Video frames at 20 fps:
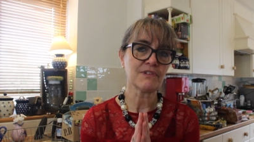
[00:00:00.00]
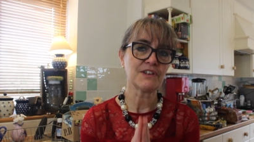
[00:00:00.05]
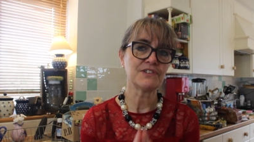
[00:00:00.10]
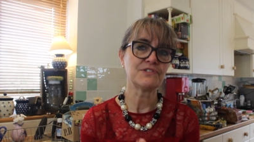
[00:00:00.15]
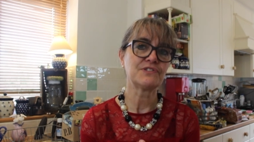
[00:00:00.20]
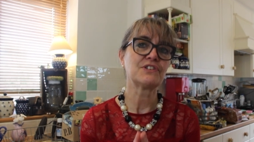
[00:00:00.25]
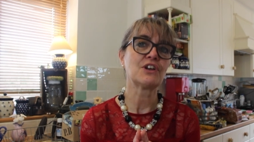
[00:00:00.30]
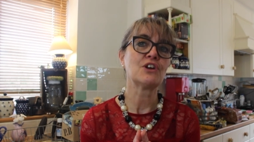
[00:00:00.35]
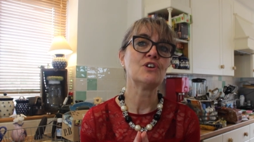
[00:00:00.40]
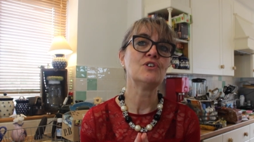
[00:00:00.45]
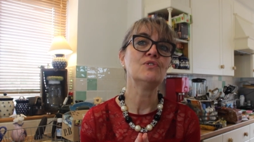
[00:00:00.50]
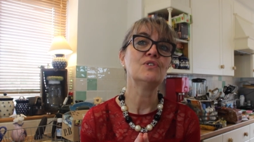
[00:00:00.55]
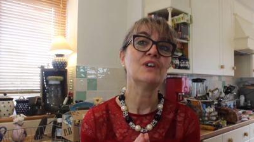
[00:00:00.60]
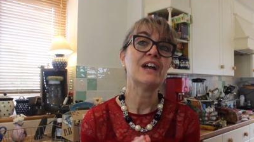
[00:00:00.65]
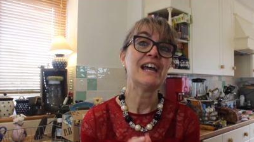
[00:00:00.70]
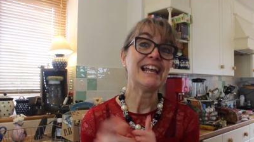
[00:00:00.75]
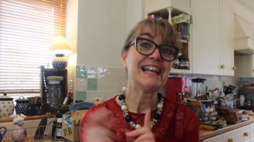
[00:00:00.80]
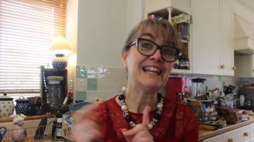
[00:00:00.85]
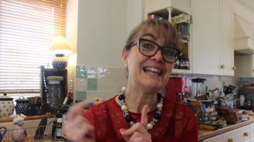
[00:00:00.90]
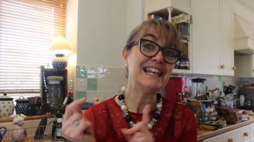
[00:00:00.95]
So
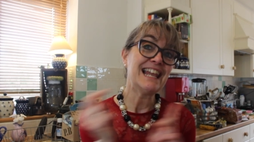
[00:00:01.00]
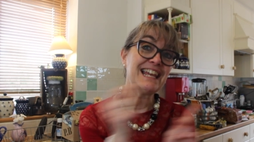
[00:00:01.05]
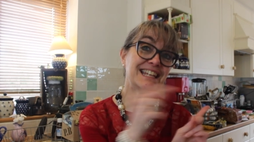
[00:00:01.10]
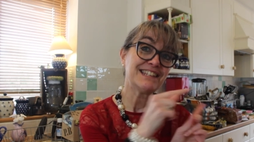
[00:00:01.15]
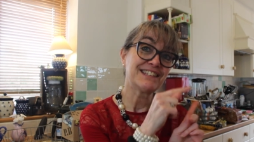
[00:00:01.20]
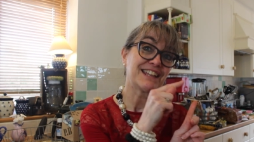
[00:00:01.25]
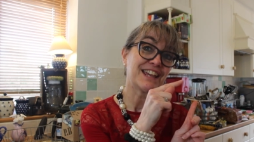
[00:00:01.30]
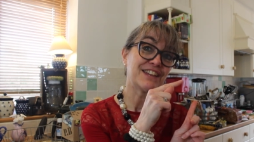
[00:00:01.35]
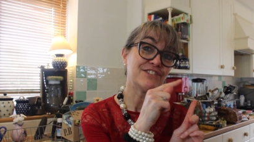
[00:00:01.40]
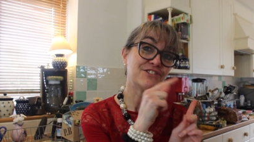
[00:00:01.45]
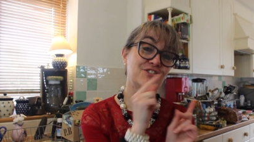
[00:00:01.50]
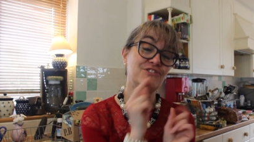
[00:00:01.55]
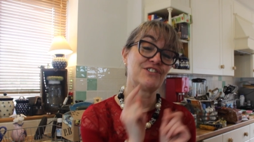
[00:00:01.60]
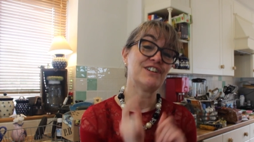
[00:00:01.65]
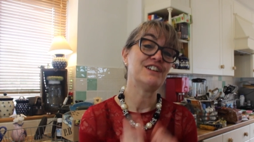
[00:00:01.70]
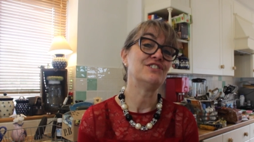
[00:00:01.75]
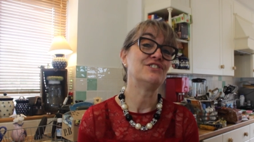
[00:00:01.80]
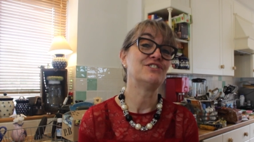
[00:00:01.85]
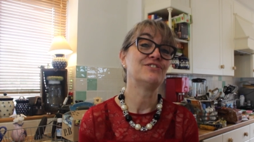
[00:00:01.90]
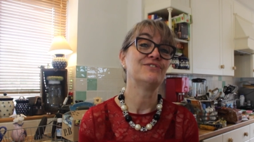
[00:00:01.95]
let's get
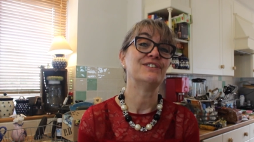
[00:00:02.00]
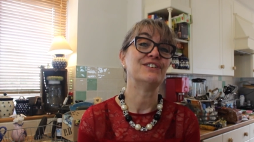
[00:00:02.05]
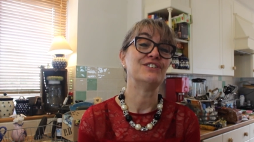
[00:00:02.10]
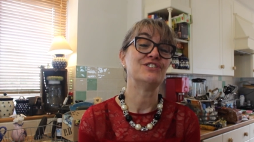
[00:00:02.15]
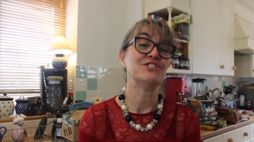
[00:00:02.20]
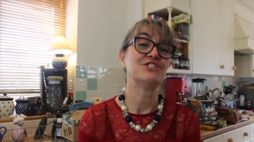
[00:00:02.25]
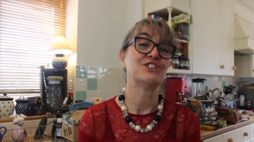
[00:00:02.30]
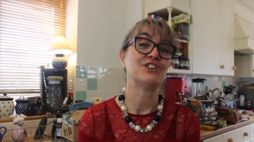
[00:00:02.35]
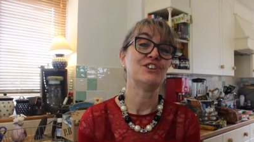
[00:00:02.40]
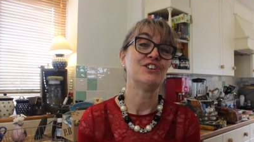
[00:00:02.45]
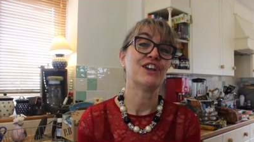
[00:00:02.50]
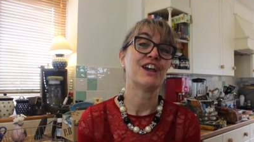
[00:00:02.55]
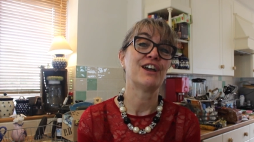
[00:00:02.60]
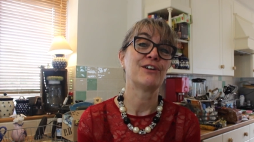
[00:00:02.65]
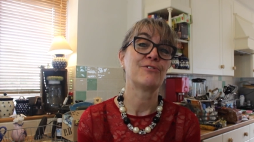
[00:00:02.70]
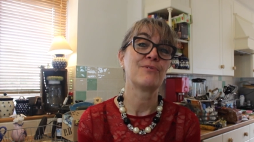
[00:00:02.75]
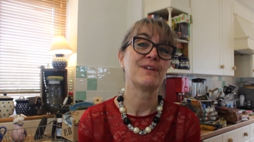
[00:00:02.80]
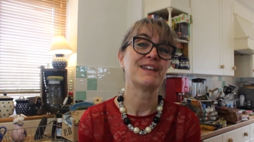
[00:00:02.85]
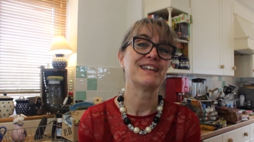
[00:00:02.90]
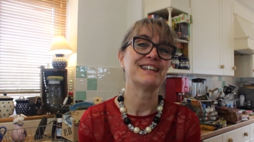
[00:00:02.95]
straight to it and show you how
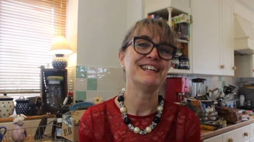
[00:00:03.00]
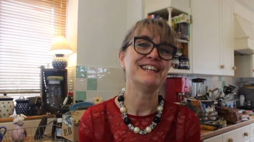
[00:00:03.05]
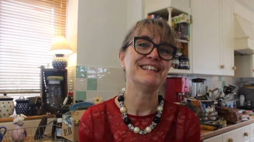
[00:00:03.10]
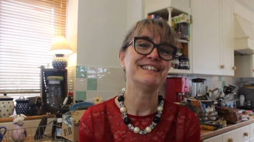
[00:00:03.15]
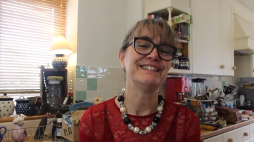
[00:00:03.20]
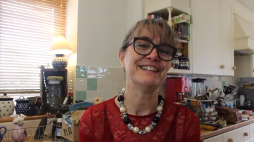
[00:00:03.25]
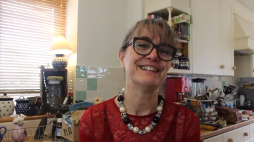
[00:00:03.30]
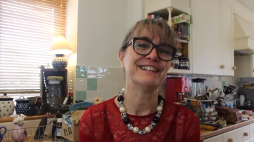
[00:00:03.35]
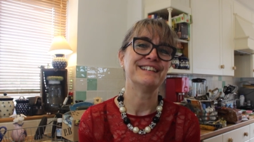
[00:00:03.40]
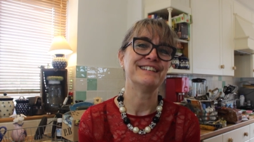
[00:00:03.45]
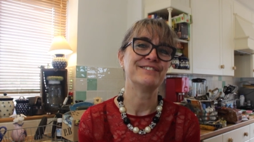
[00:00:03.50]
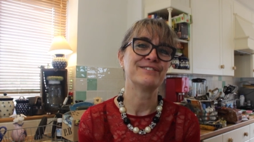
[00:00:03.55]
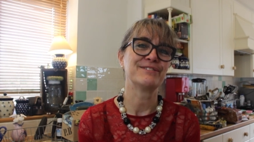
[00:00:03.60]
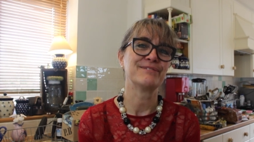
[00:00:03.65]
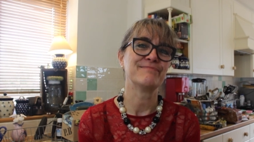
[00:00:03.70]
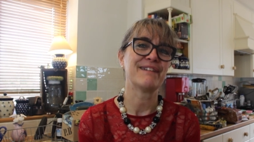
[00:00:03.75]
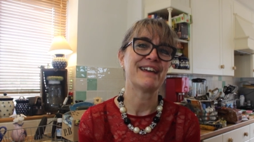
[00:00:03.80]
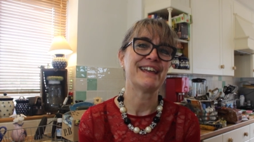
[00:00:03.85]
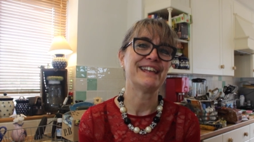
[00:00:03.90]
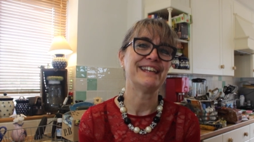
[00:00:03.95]
quick and easy it is
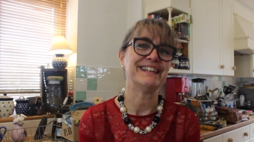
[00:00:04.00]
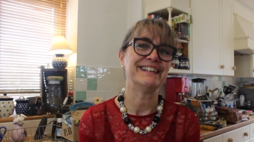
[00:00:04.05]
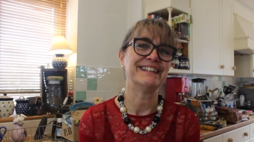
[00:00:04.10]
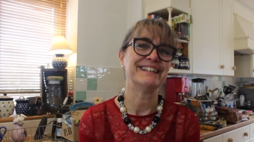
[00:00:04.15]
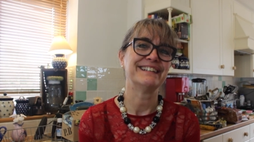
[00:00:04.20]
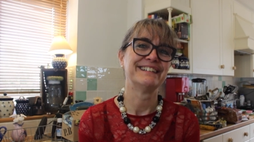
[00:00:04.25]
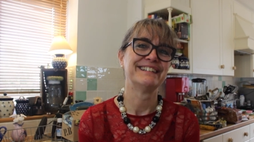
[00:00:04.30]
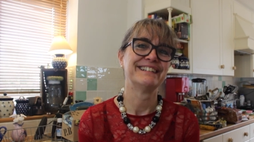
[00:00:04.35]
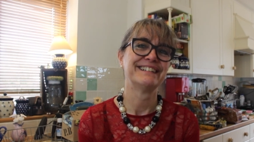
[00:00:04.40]
to make.